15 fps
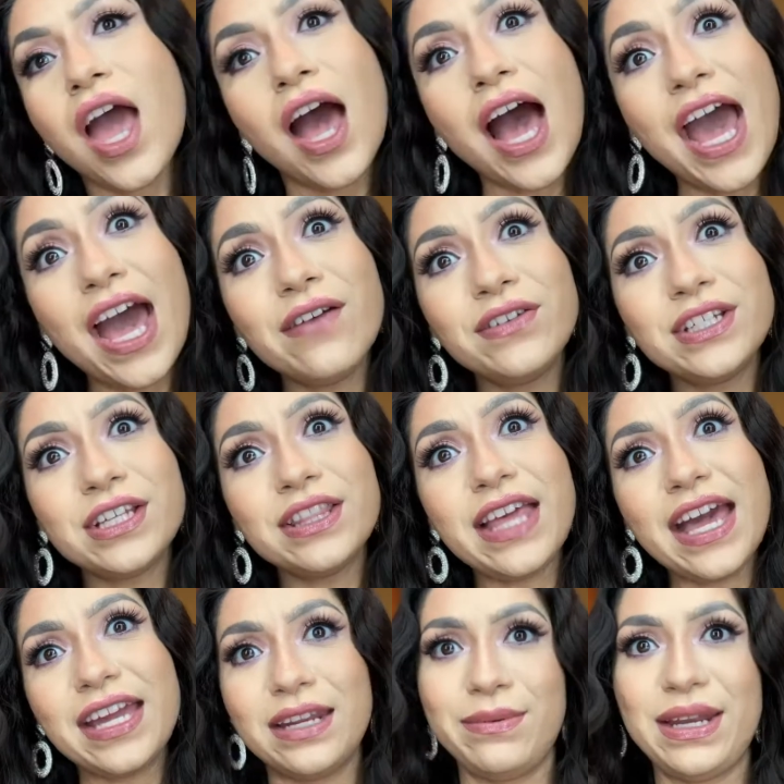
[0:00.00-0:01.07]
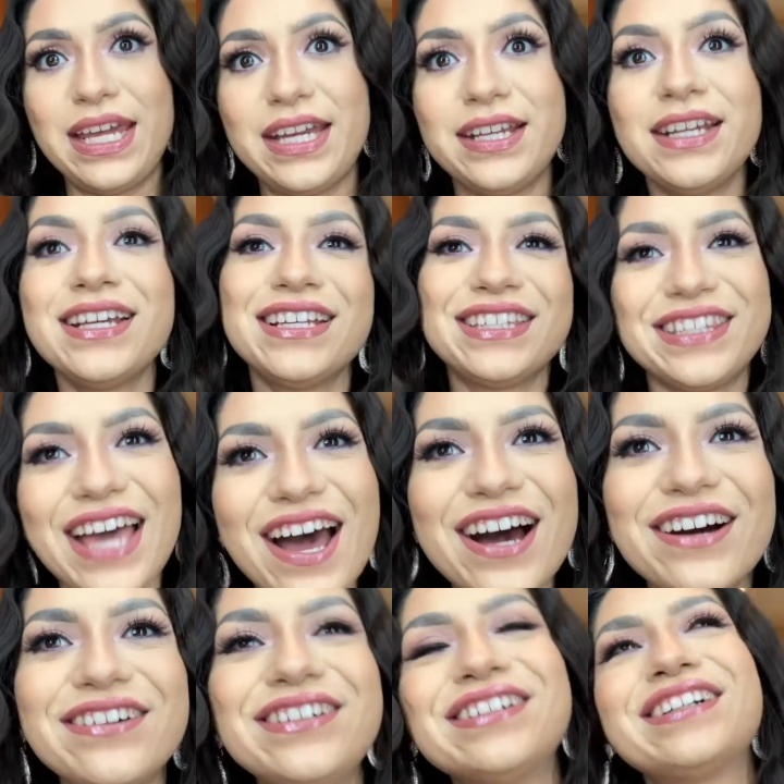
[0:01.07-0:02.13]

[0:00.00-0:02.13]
I haven't done that in a minute. So